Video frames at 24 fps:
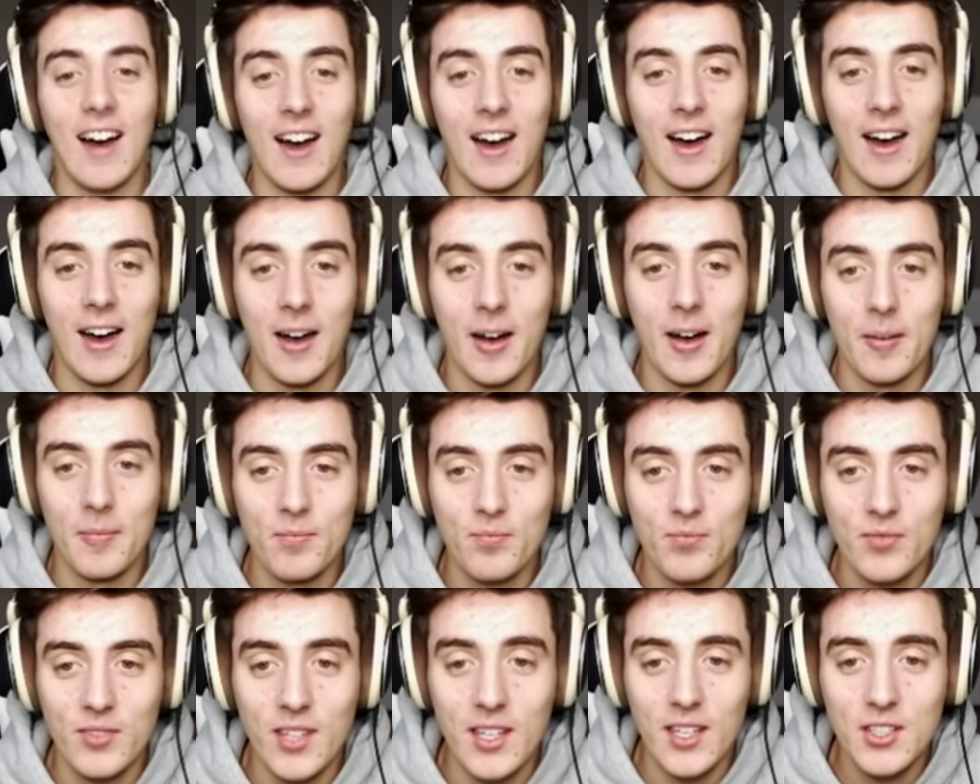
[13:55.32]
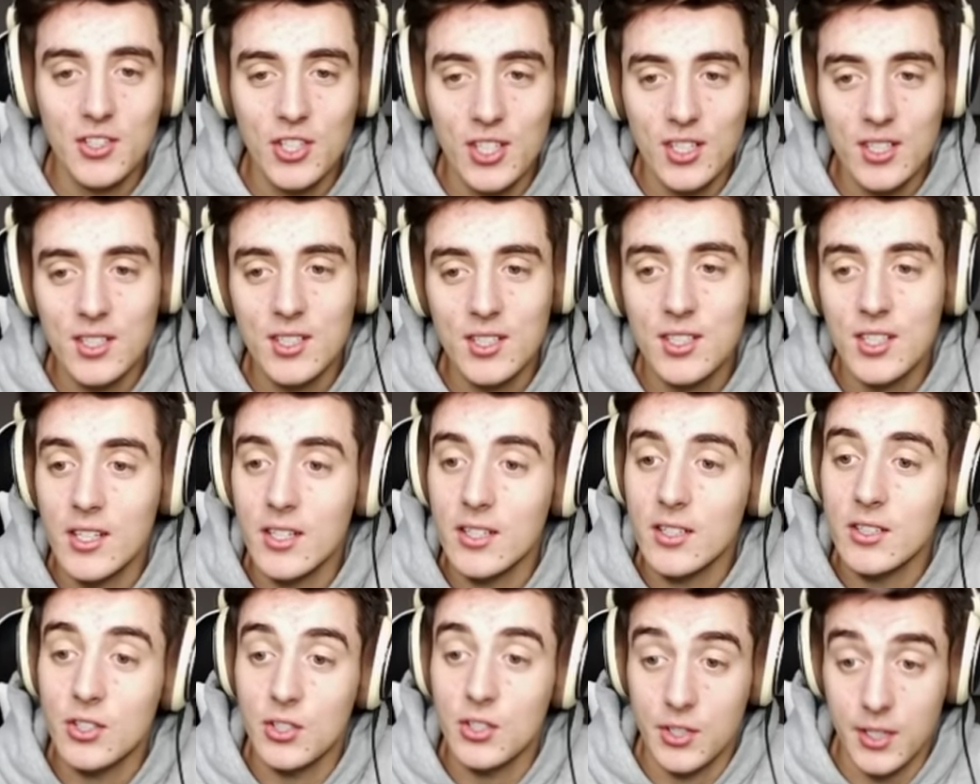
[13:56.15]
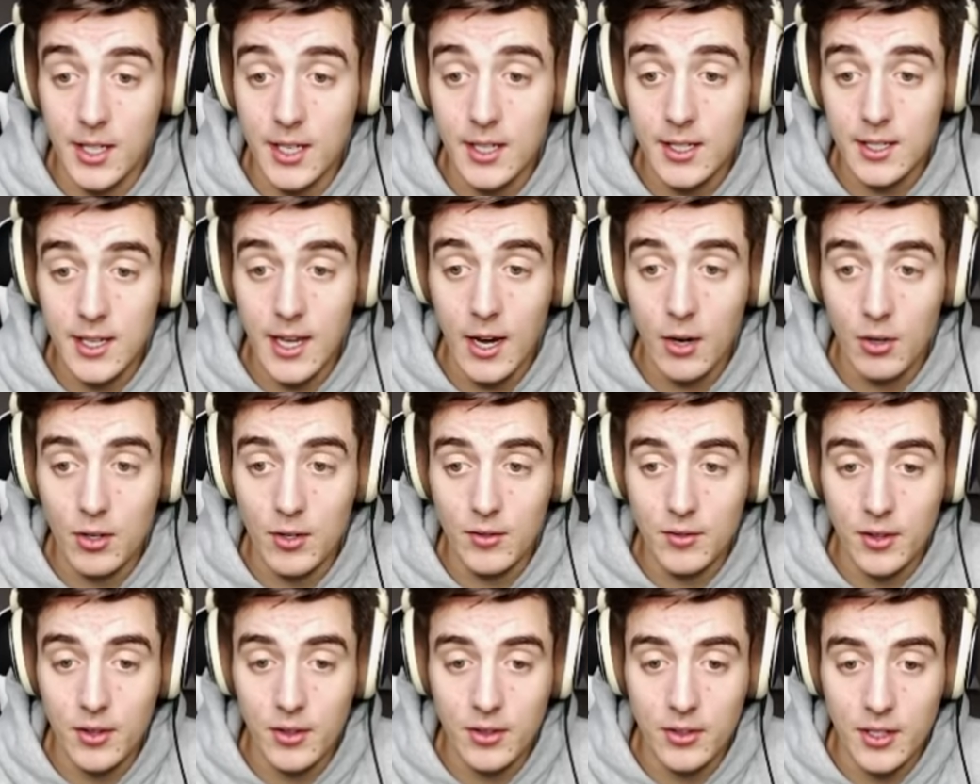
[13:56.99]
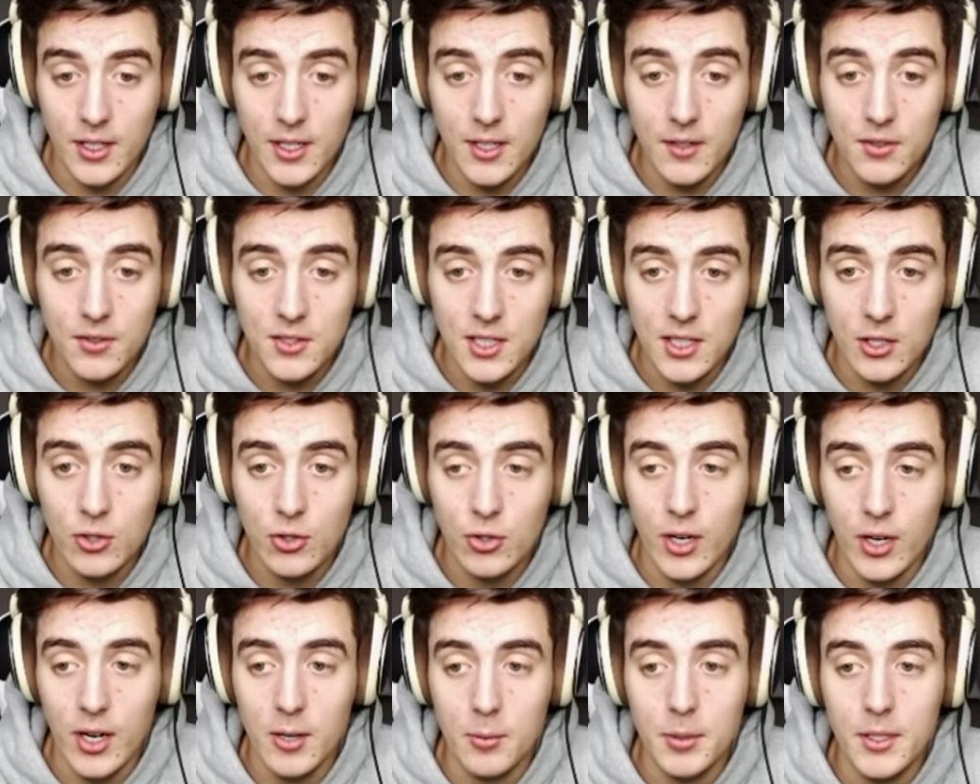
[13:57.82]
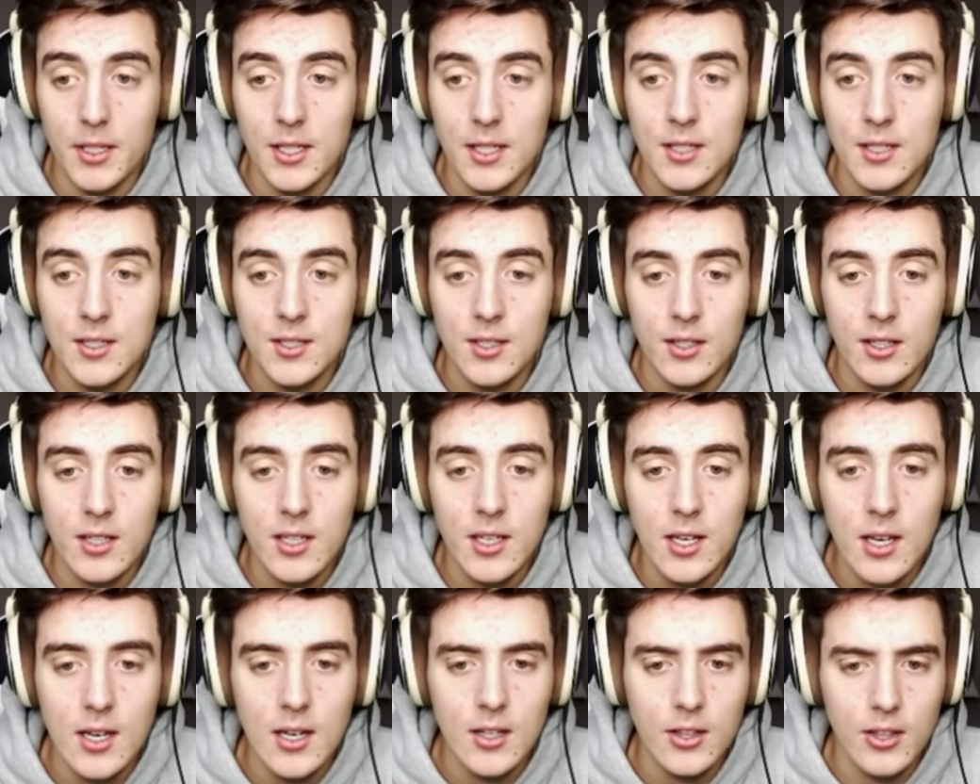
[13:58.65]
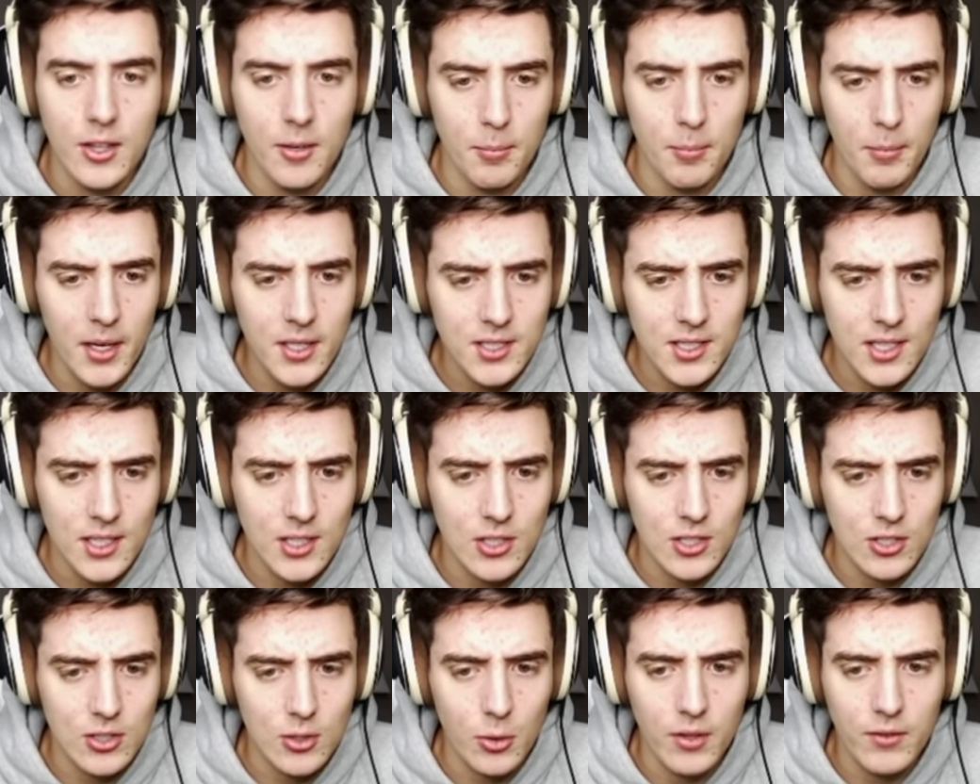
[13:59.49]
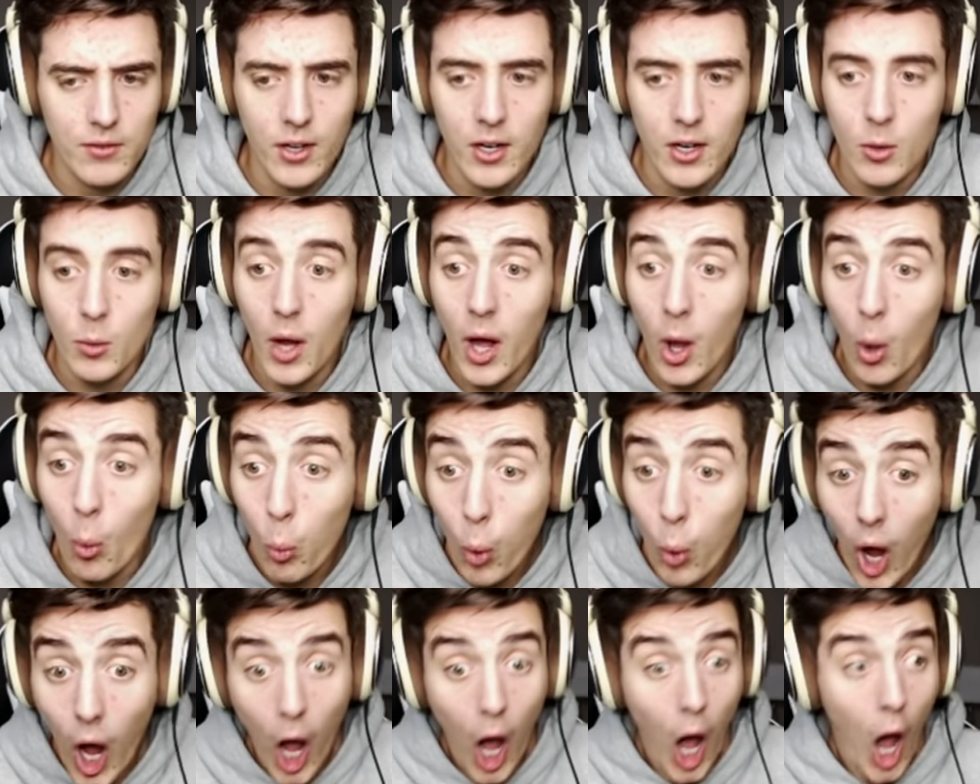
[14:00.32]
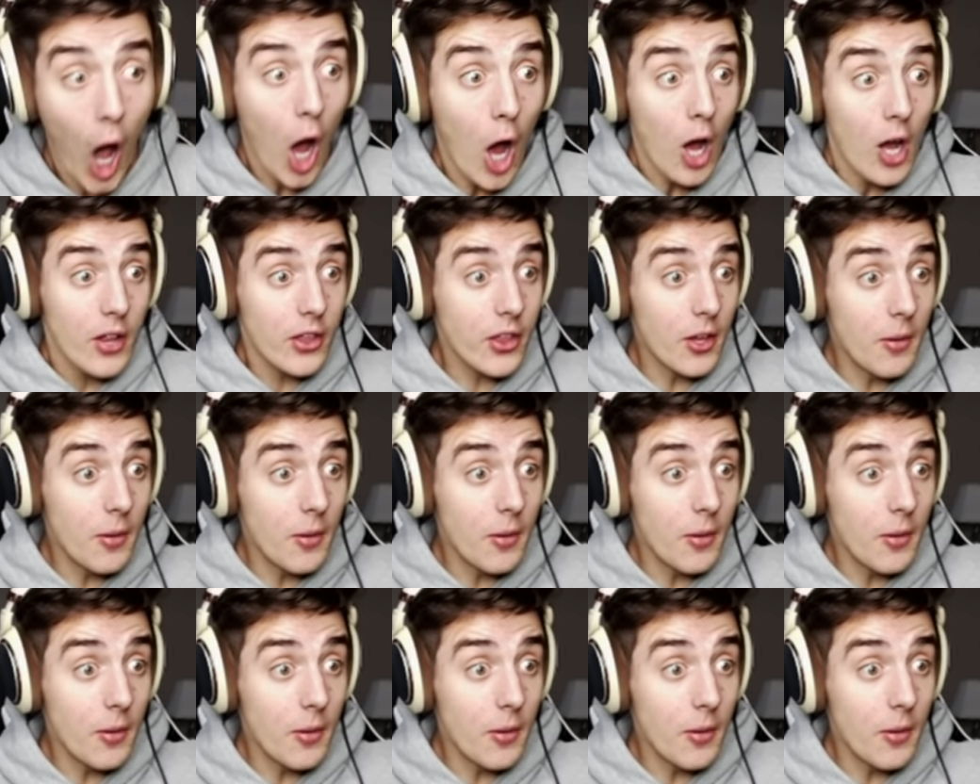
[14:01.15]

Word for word: Um, ninjas did get rid of the thieves incredibly easily. The muskets are doing very well. What? The